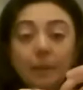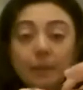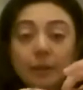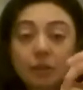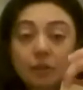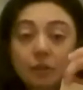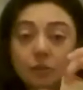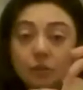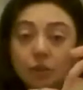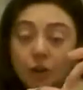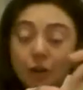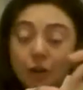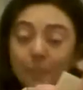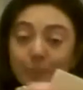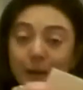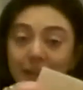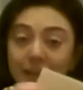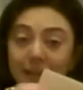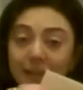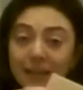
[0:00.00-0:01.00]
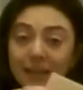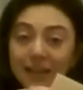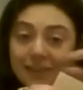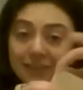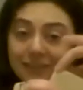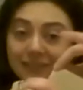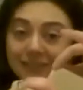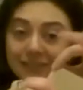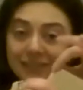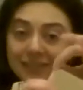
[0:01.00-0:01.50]
going to start by the
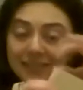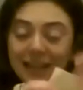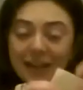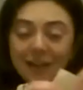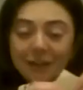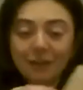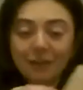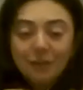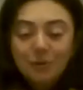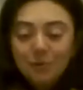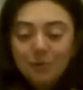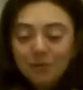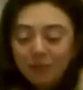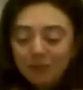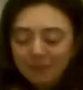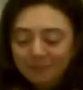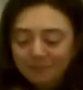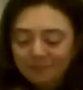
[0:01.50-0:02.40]
heel down at the corner.